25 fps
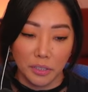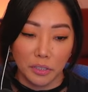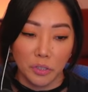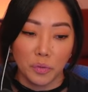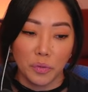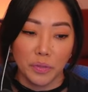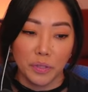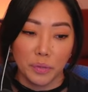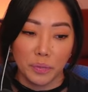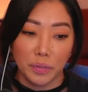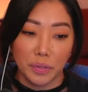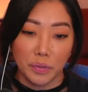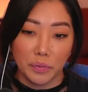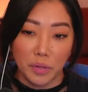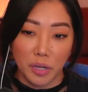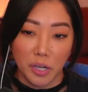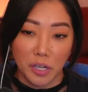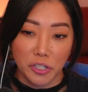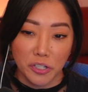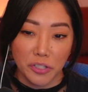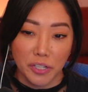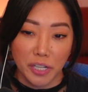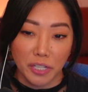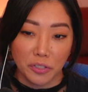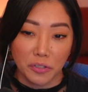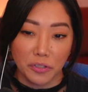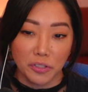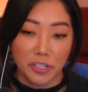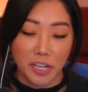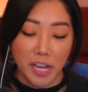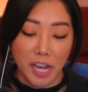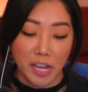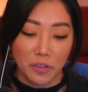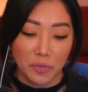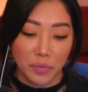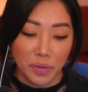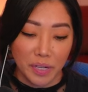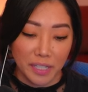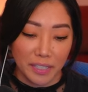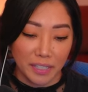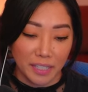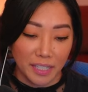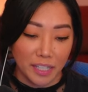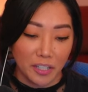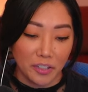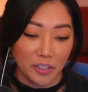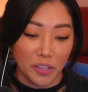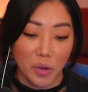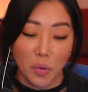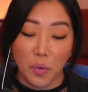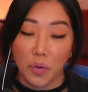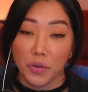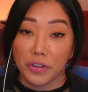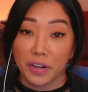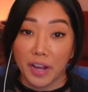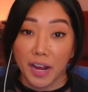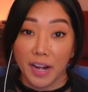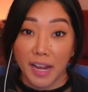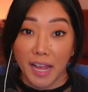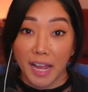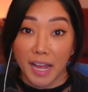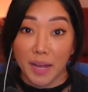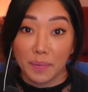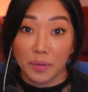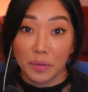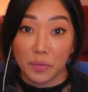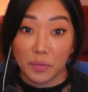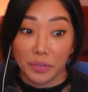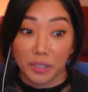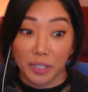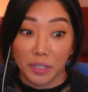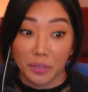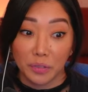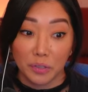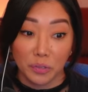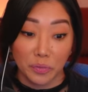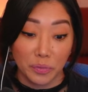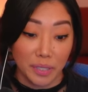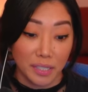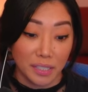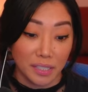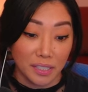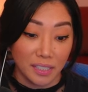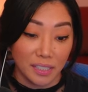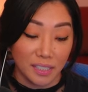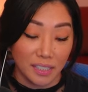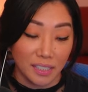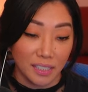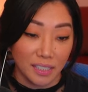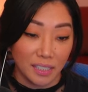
one that we watched. That's her dad right there. They were not happy when they were arrested.